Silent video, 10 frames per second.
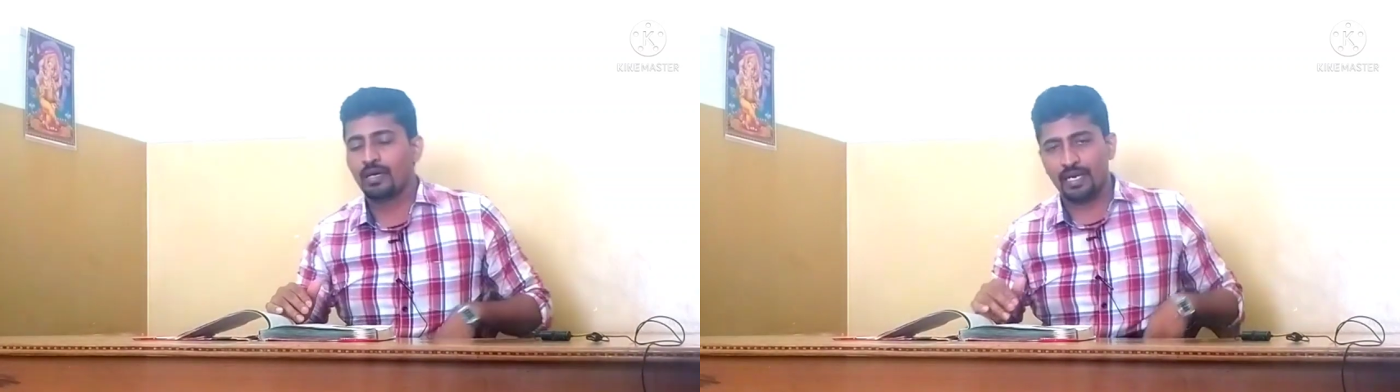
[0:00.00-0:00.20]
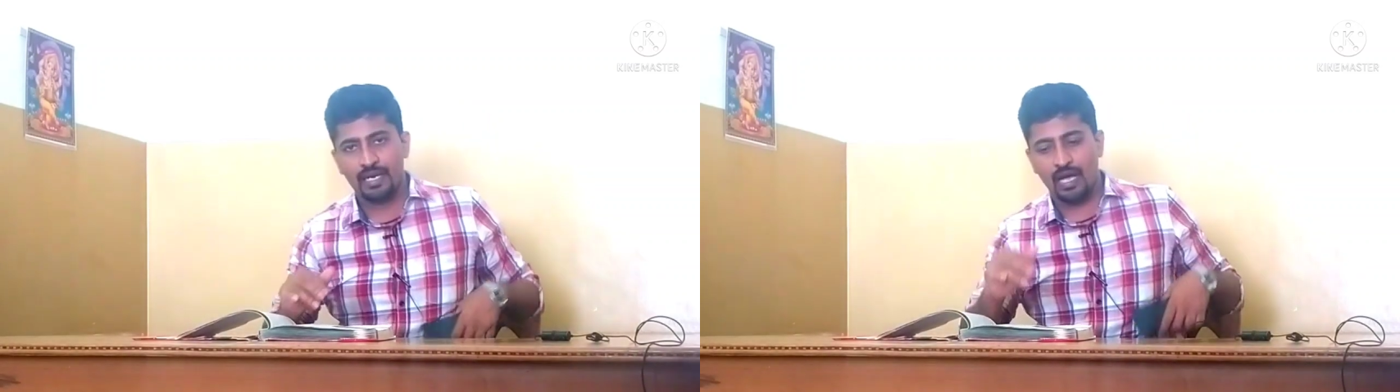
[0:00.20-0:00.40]

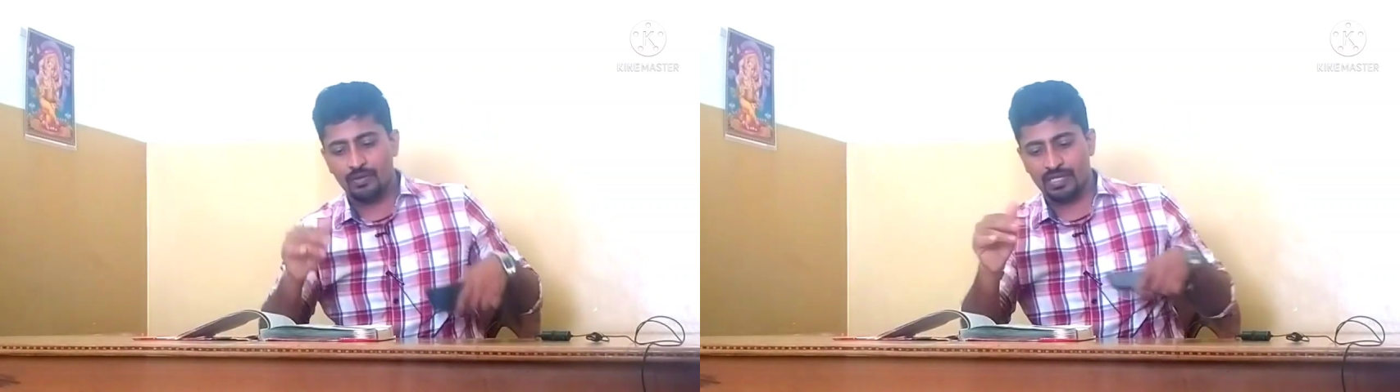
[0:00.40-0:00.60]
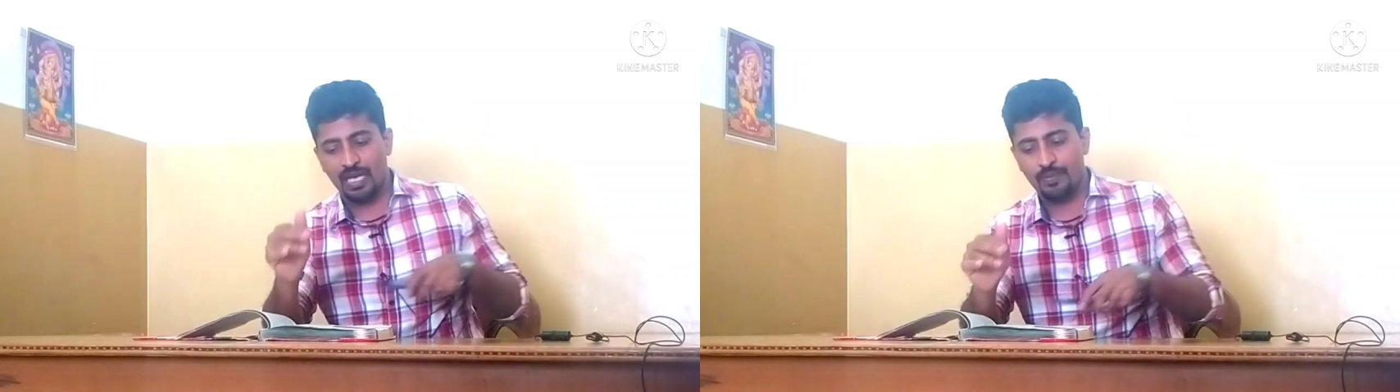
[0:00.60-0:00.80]

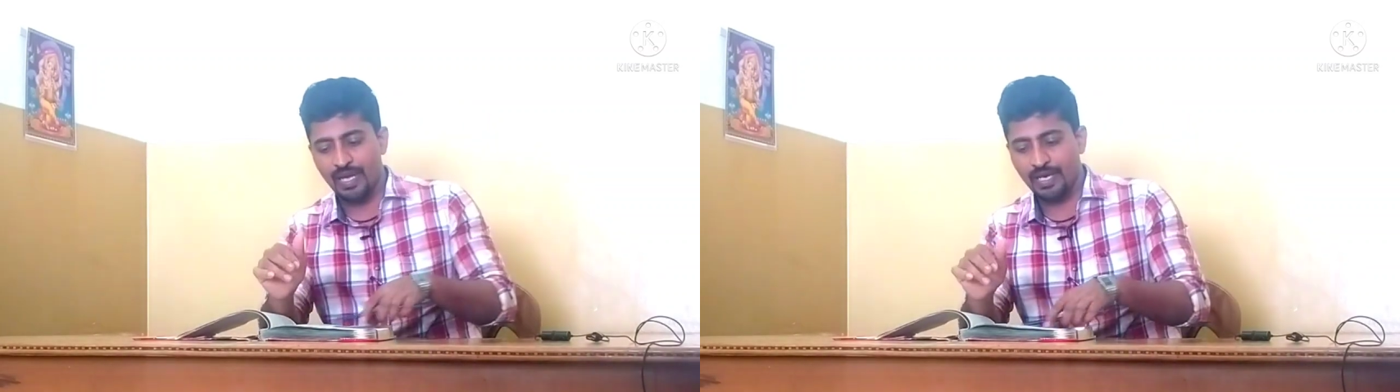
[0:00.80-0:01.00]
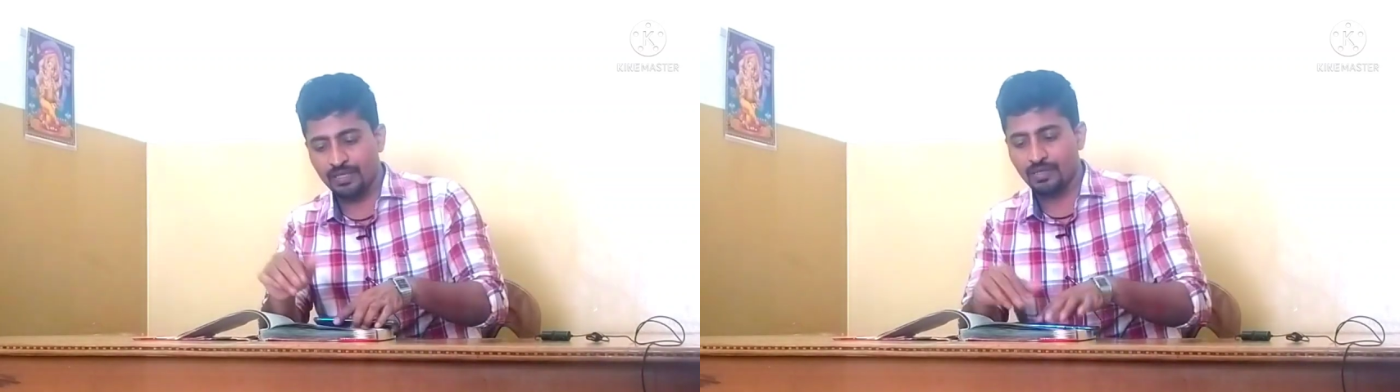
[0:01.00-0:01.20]
greenhouse
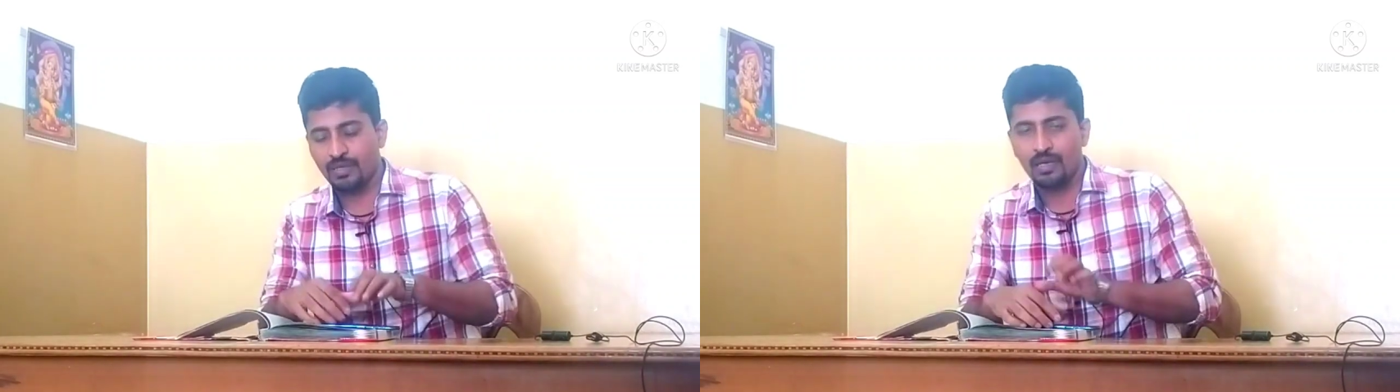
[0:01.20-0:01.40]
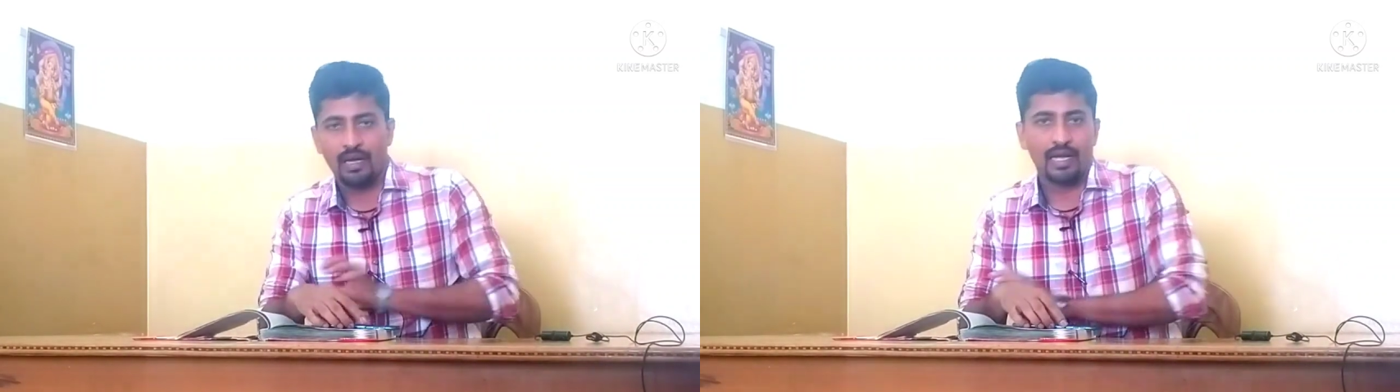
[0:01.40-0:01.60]
effect,
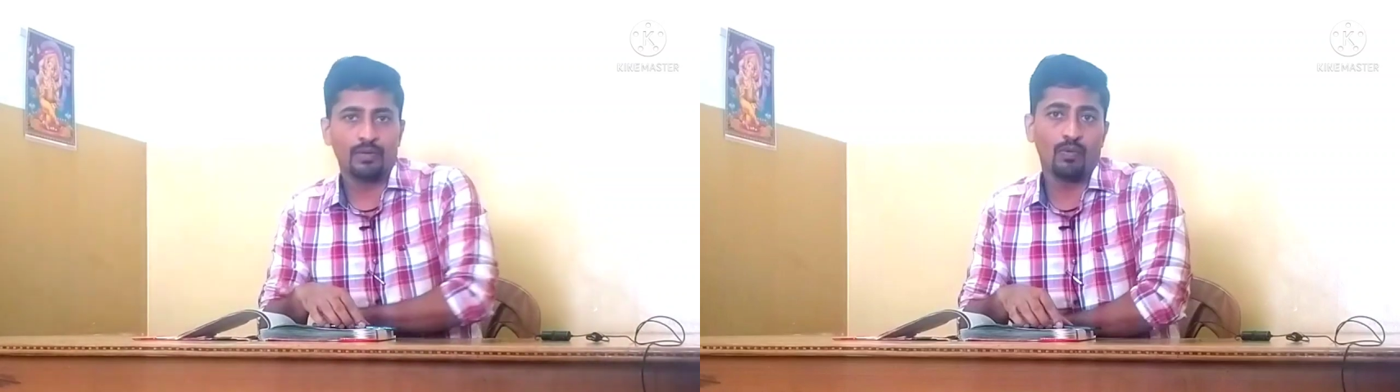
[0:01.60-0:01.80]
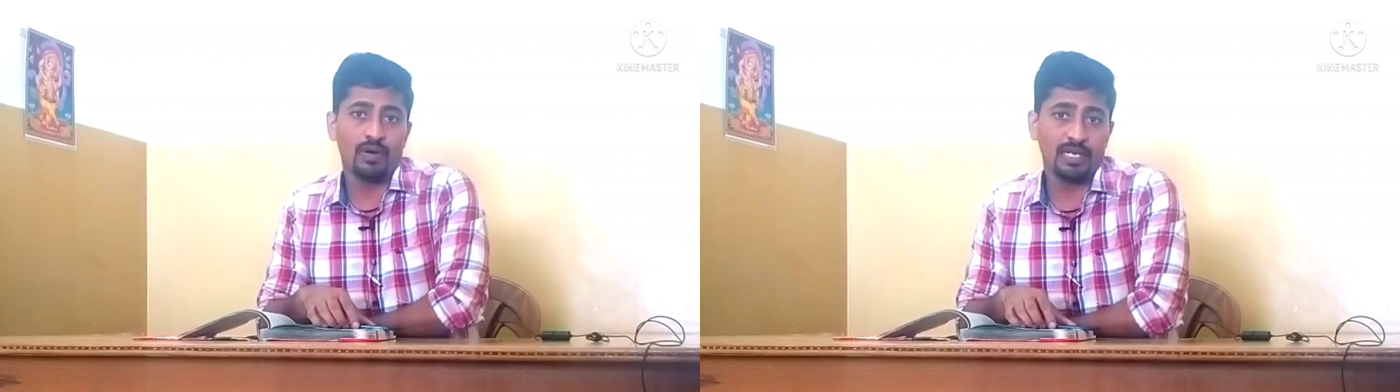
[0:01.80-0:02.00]

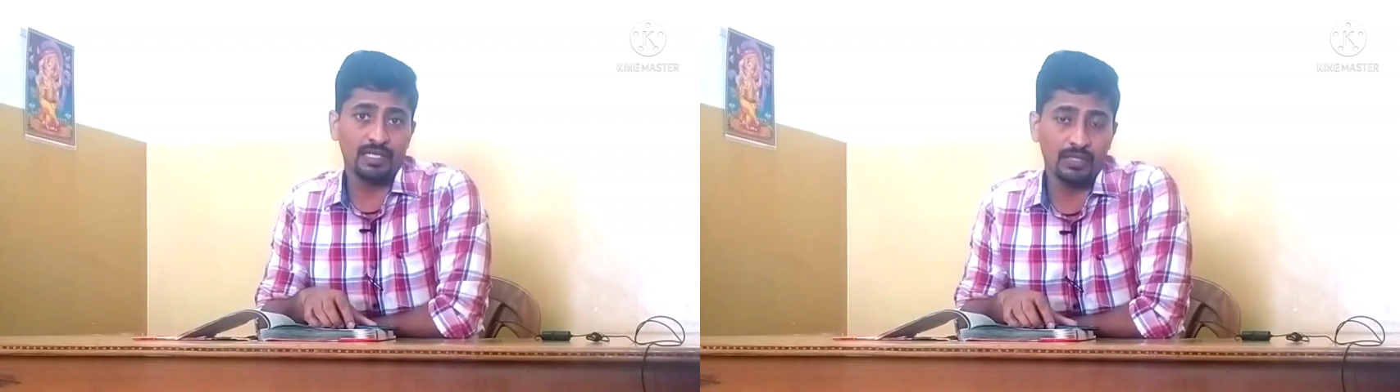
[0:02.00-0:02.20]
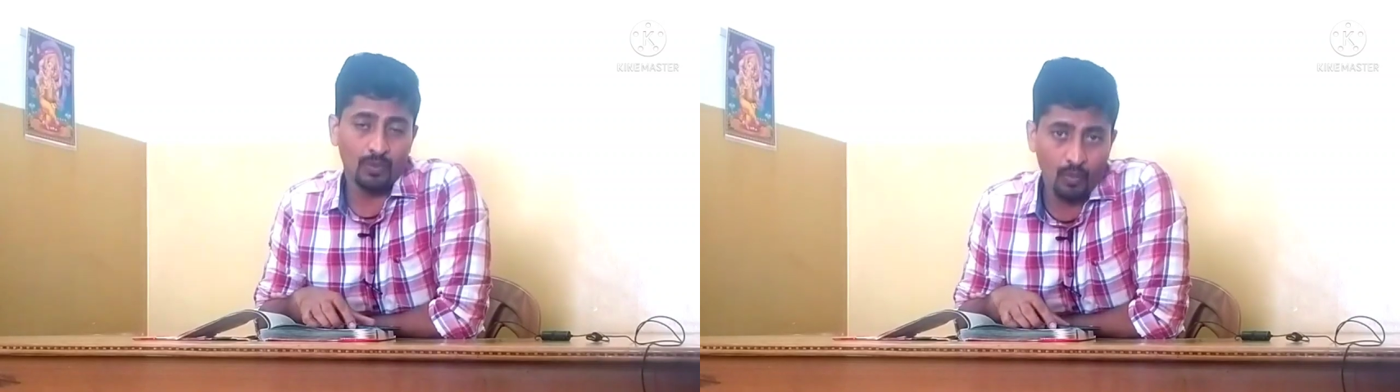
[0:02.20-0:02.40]
and what is